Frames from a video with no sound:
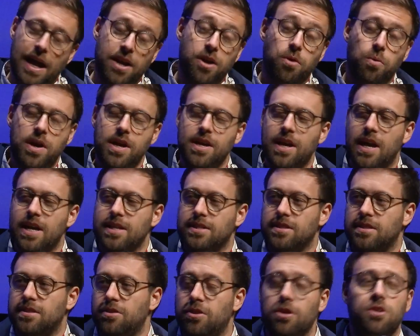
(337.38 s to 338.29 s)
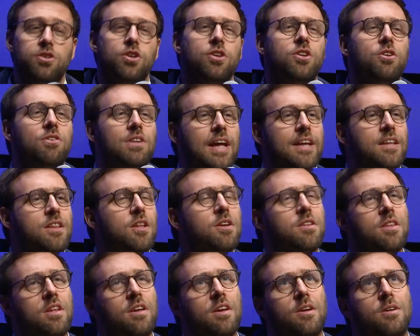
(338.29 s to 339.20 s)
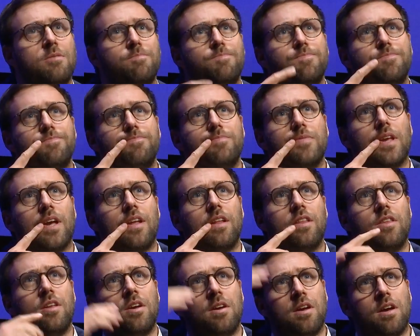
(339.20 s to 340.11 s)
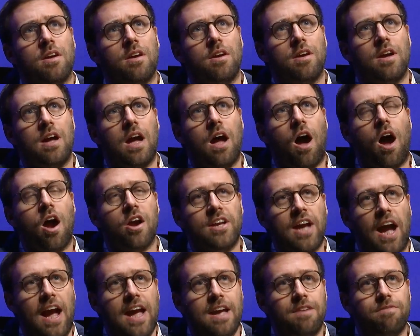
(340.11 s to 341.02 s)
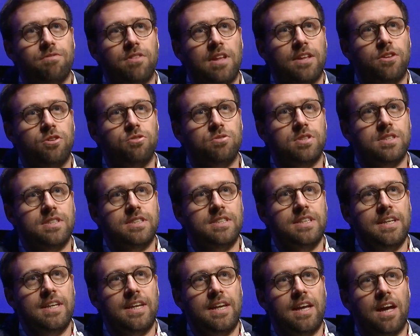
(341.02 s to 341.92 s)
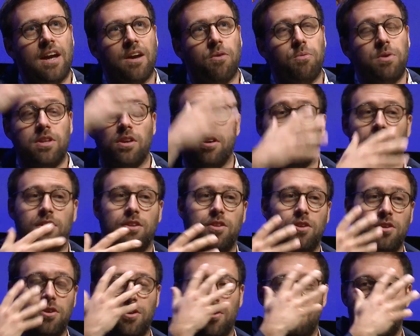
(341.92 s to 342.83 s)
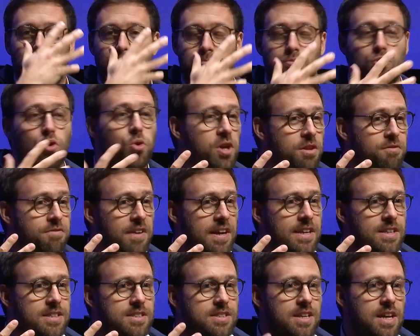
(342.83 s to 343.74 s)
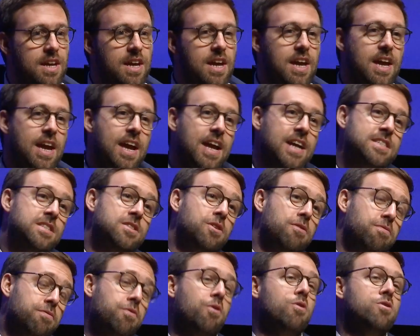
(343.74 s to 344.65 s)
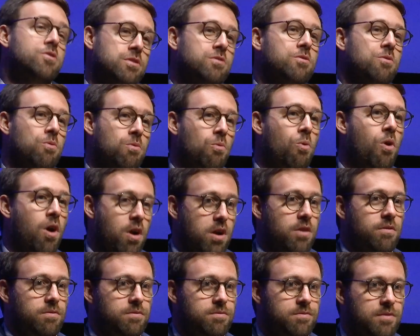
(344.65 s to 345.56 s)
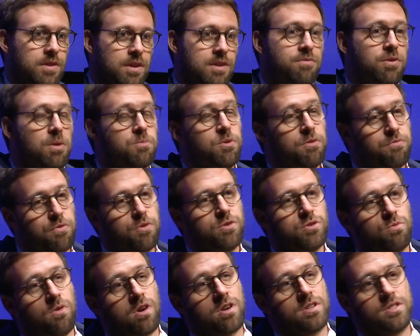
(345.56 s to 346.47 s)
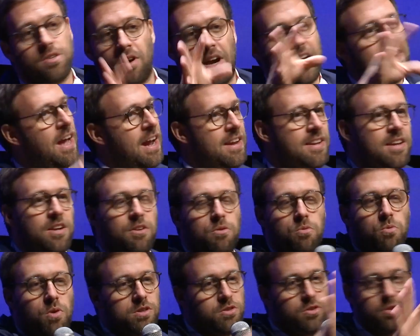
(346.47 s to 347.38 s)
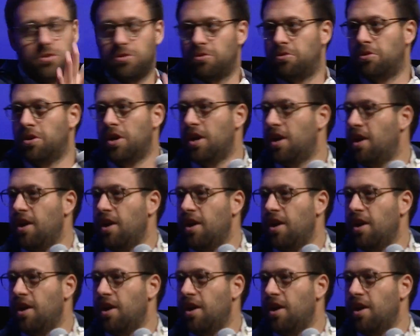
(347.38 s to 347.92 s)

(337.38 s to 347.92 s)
In a way, yes. Like the archive that you see with the broken face, it's the first war, from the first war. So I didn't want to.